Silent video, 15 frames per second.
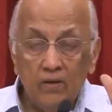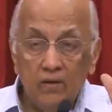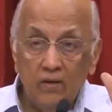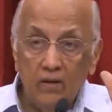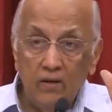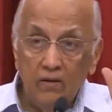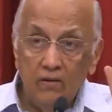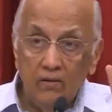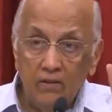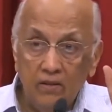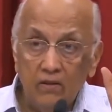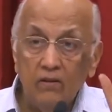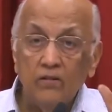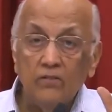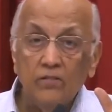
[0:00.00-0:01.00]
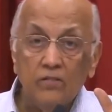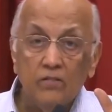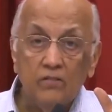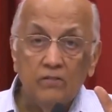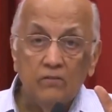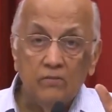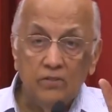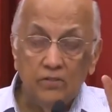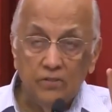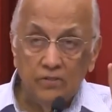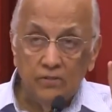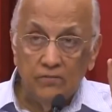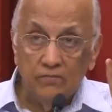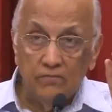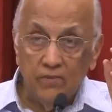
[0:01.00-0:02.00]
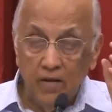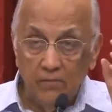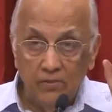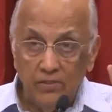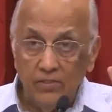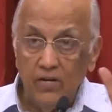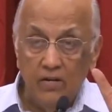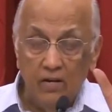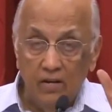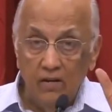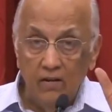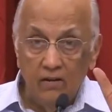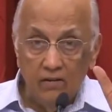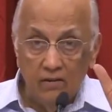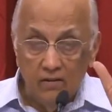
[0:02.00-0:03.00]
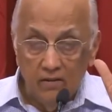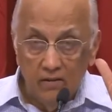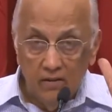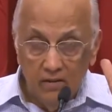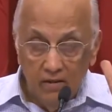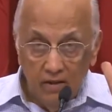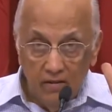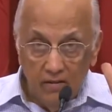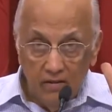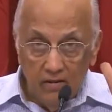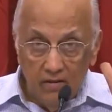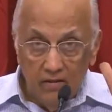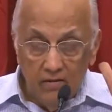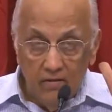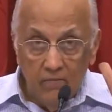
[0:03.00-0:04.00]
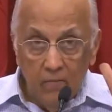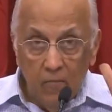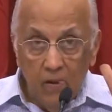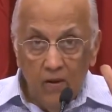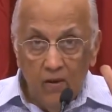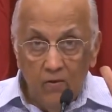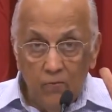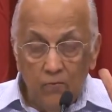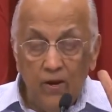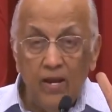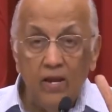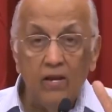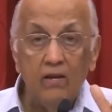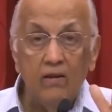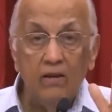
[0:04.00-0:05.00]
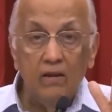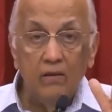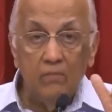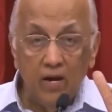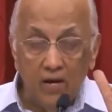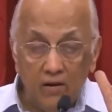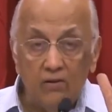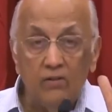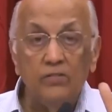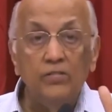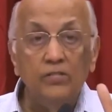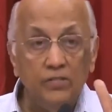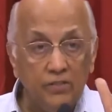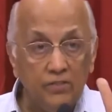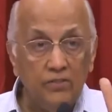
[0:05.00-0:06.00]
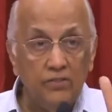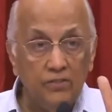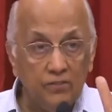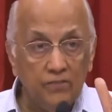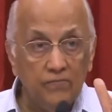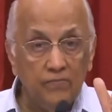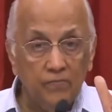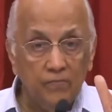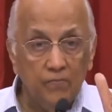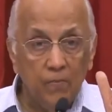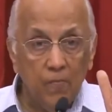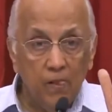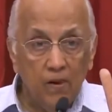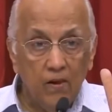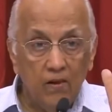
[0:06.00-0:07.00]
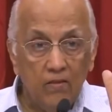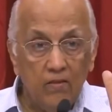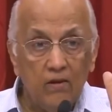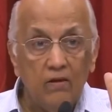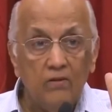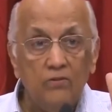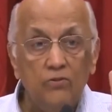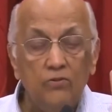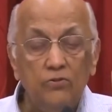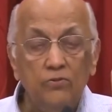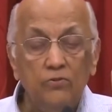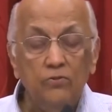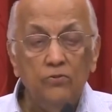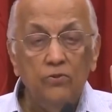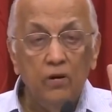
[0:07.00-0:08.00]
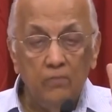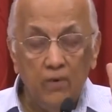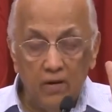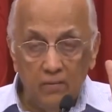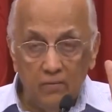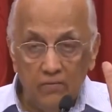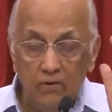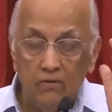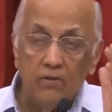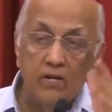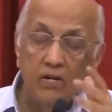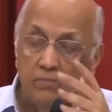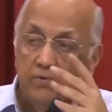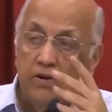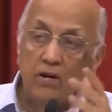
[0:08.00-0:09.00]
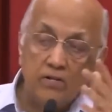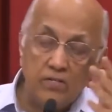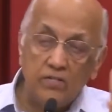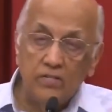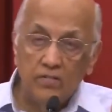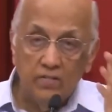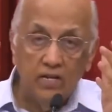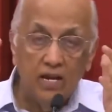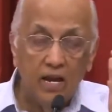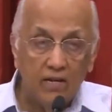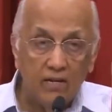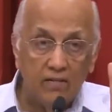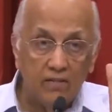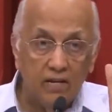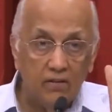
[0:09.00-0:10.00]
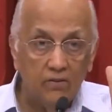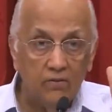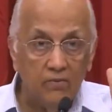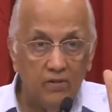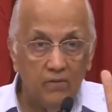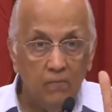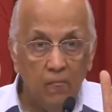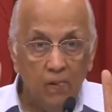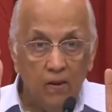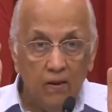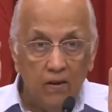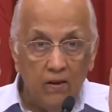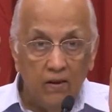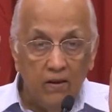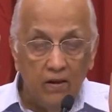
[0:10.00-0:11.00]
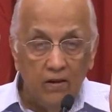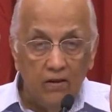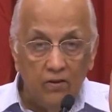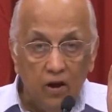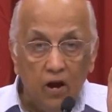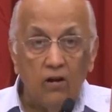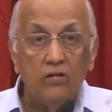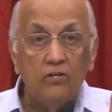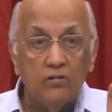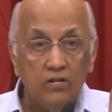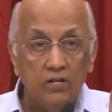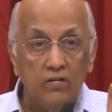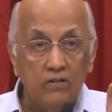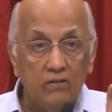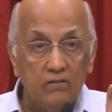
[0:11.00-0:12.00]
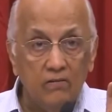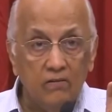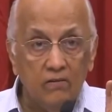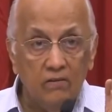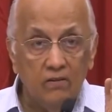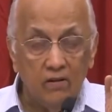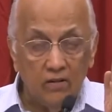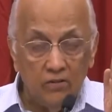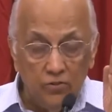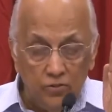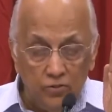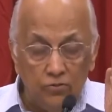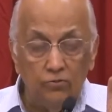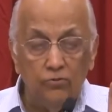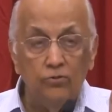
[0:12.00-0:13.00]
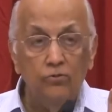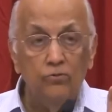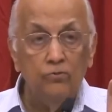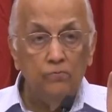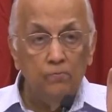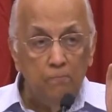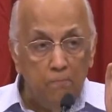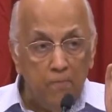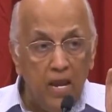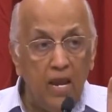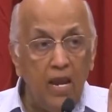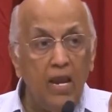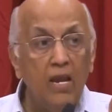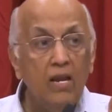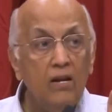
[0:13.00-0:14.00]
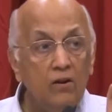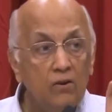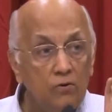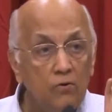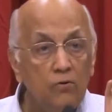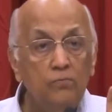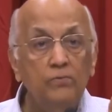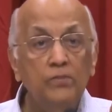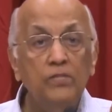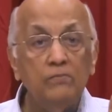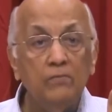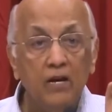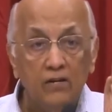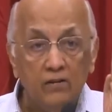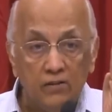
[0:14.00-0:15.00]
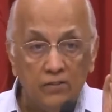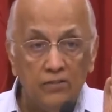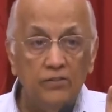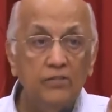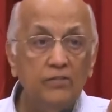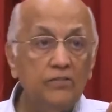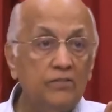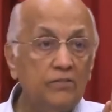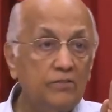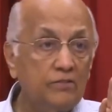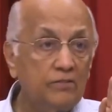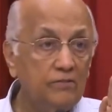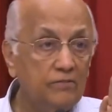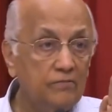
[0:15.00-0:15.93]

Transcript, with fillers: in theological, which is Bible study uh, in the wake among Christians, there are two among, you know, there are Protestants and Catholics, I know, but in doctrine, there are two main groups among Christians.